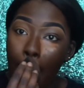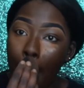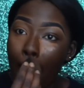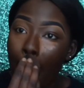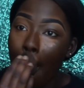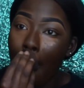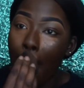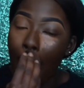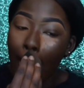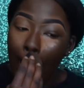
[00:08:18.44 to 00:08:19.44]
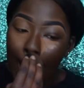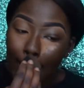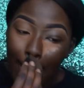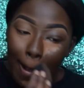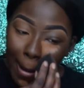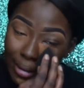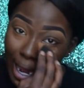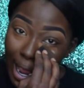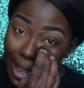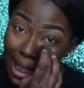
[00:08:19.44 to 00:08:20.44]
Oh, I need to go
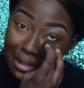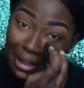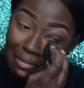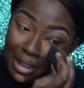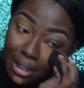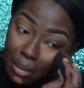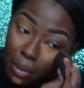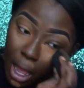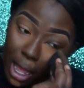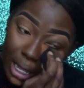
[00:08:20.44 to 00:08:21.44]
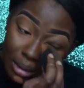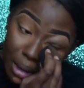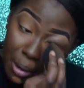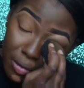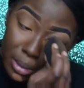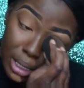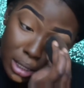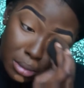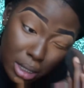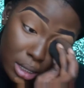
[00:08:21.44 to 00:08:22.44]
take out the bin. Guys, my brother
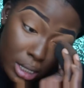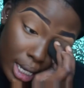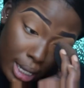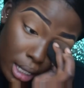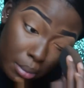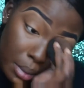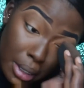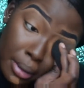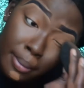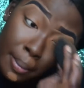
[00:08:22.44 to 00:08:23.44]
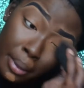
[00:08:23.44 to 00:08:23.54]
messaged me to take out the bin,